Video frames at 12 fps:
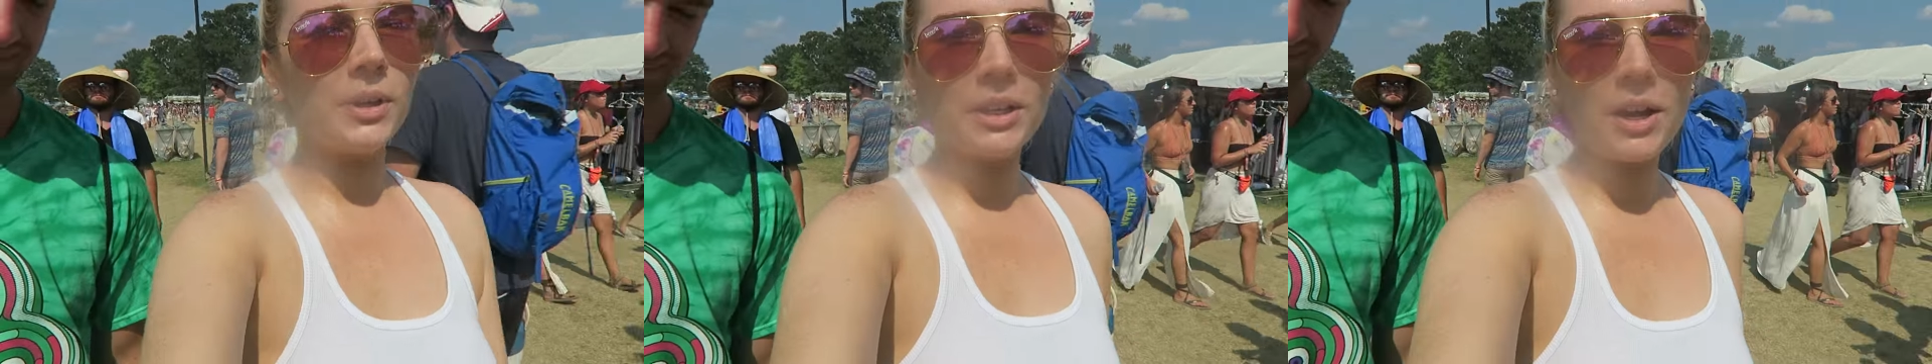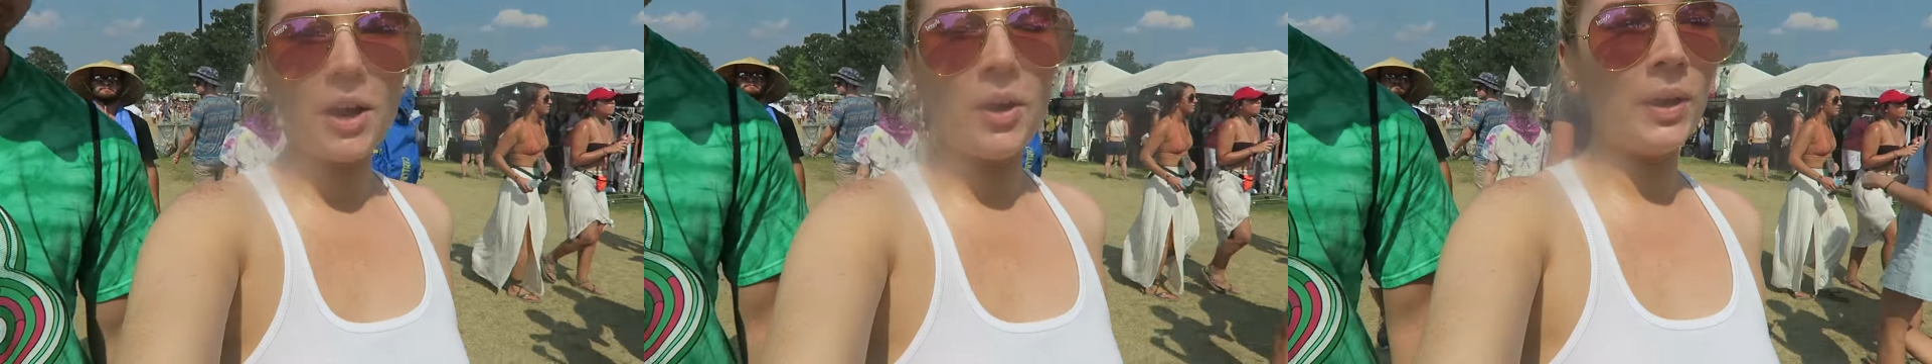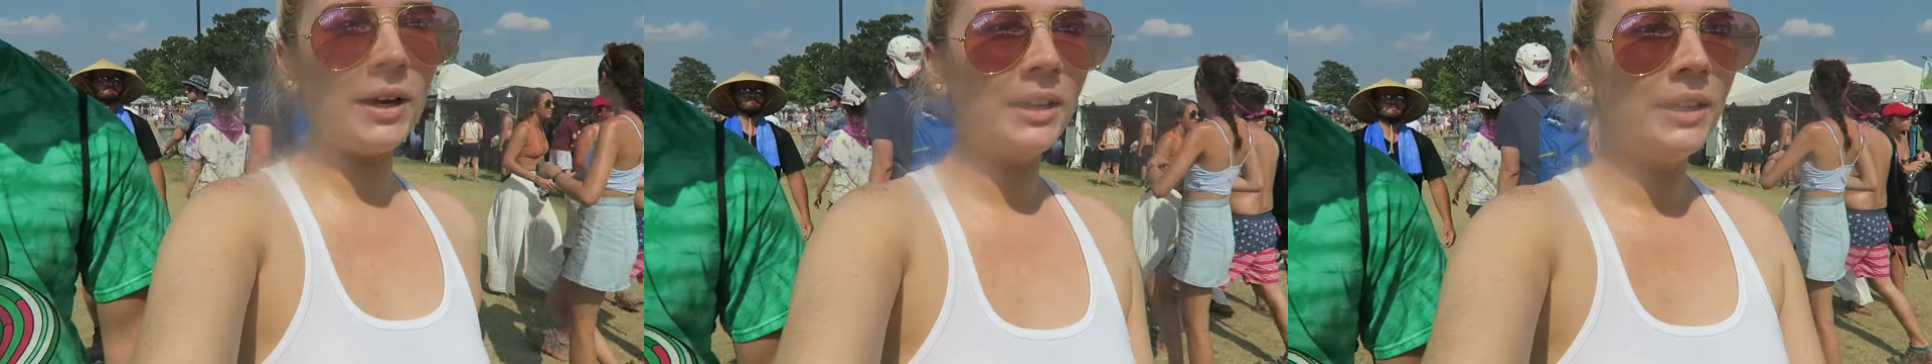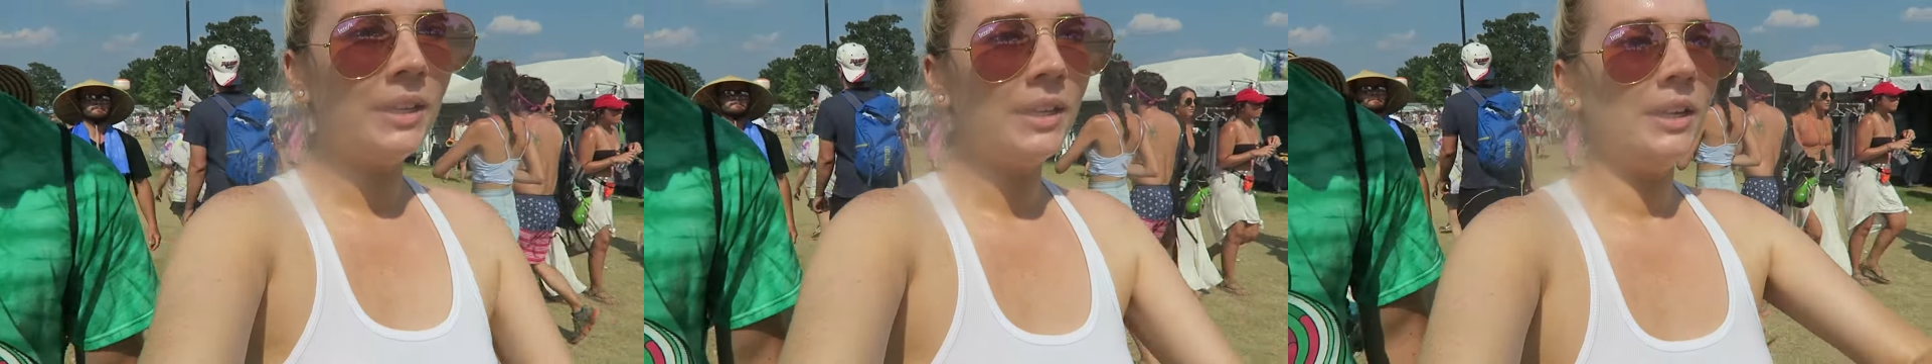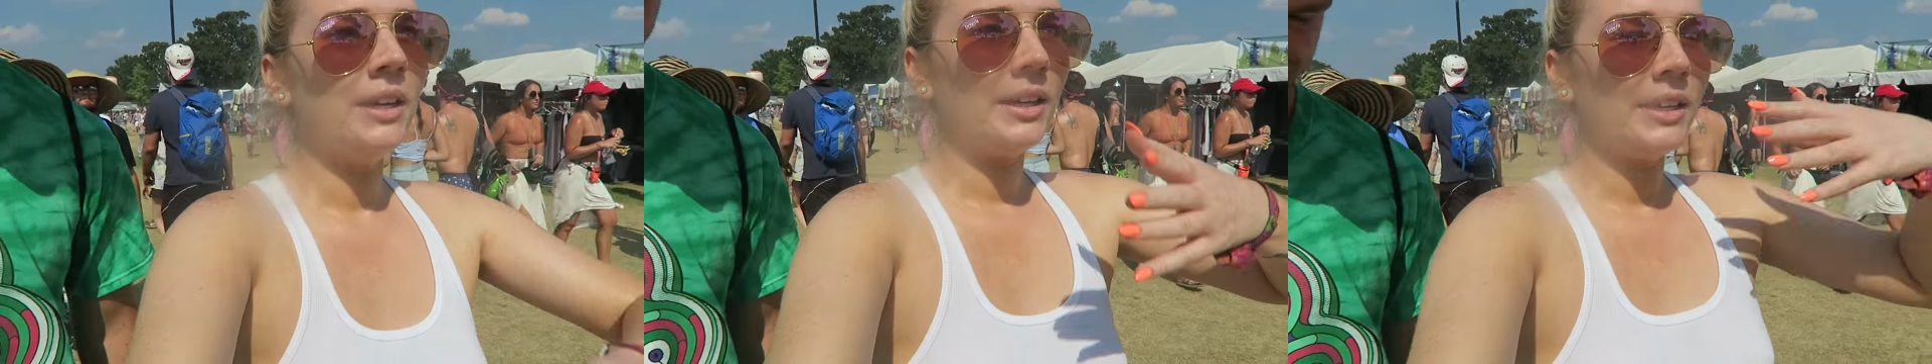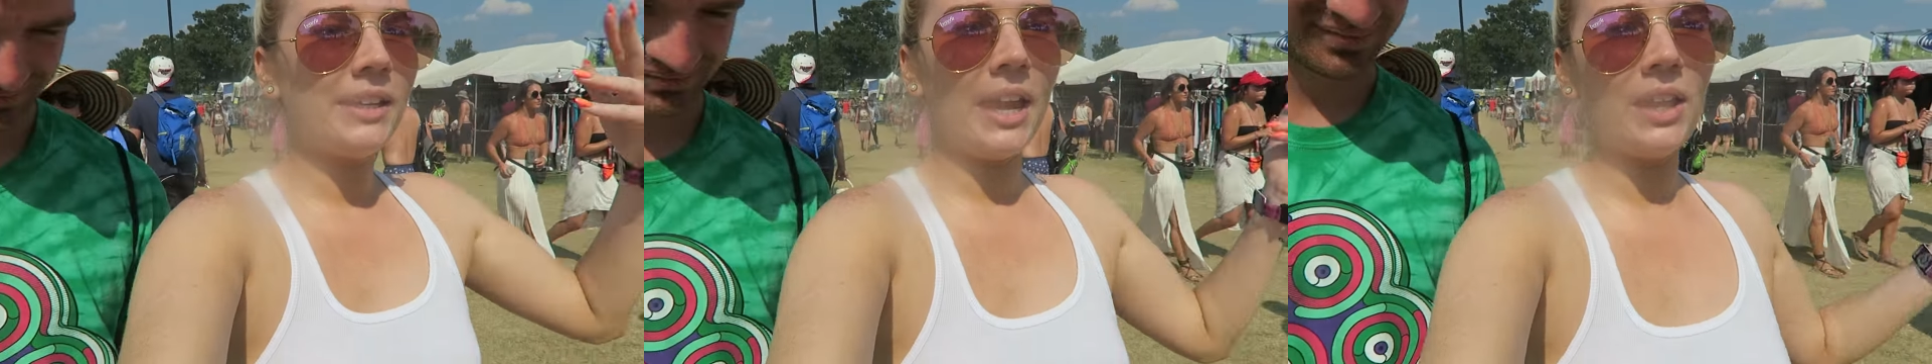So we're gonna
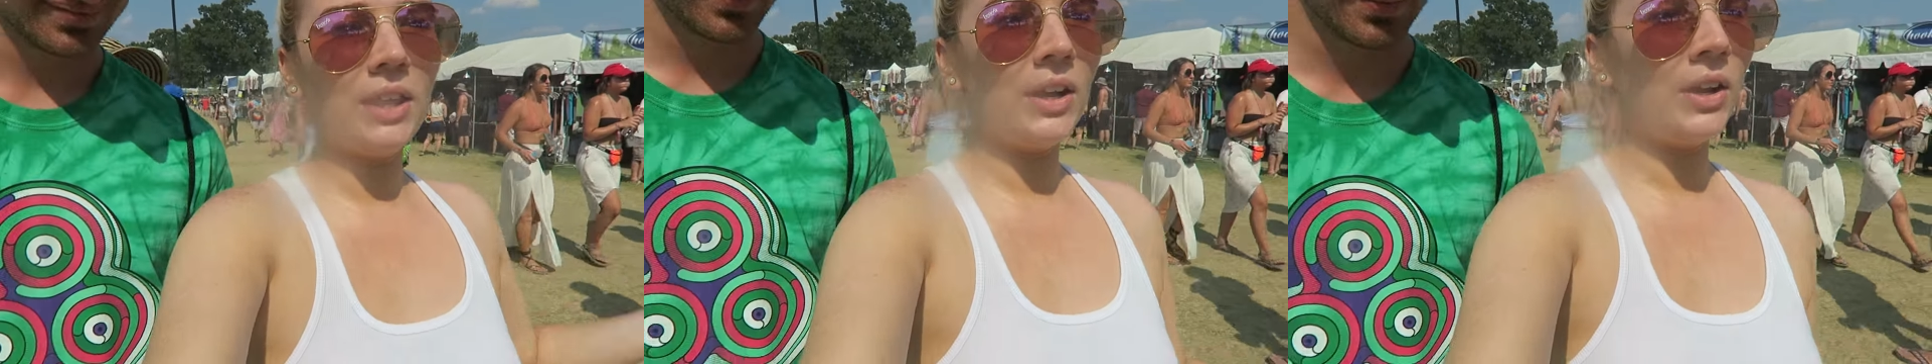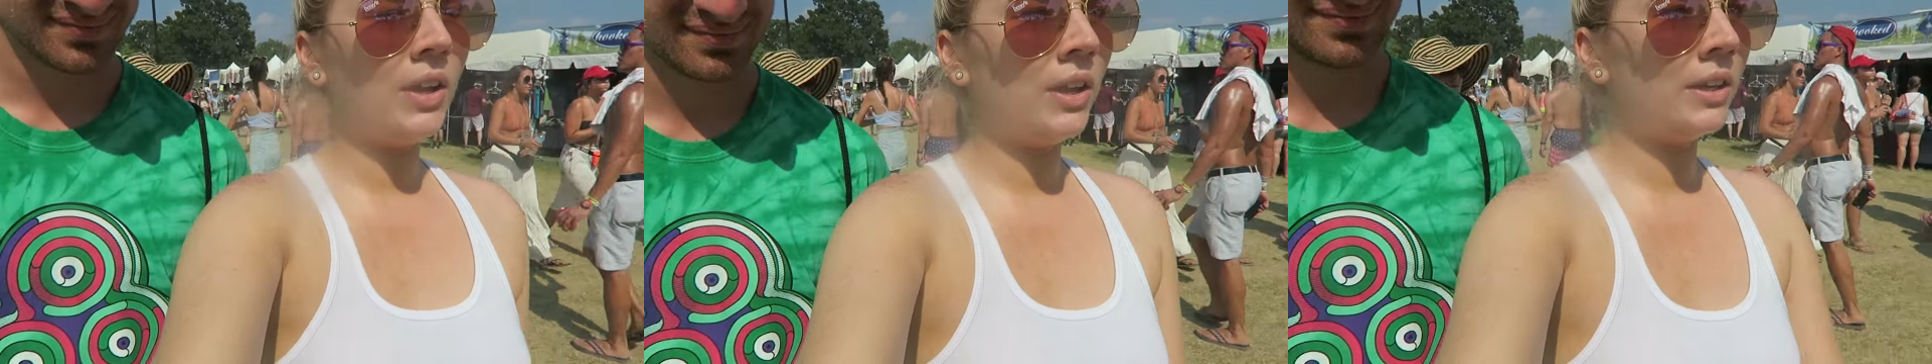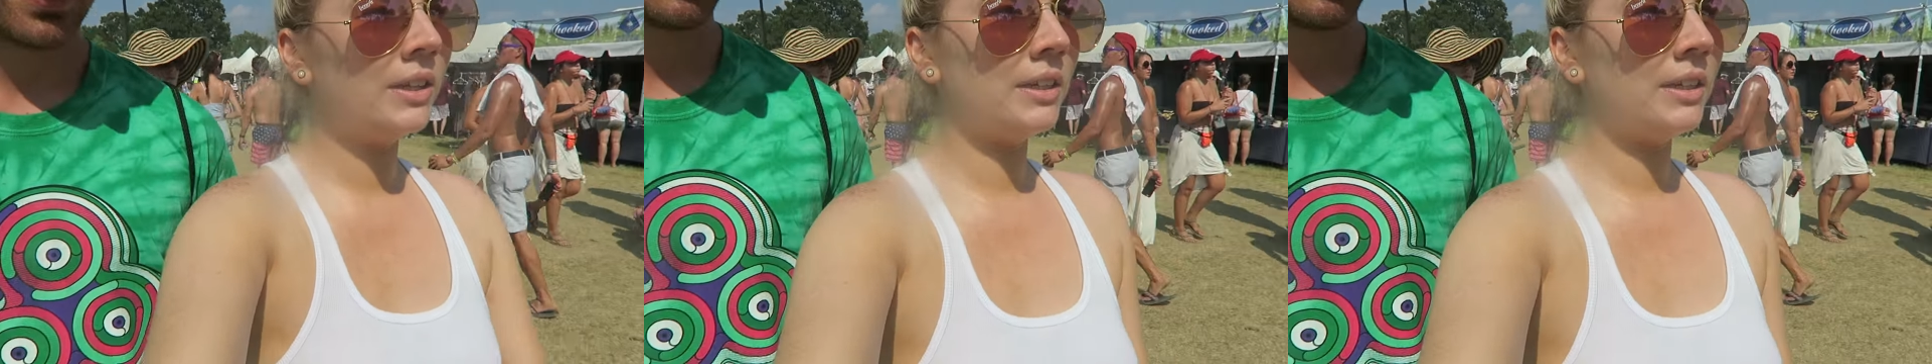go get a little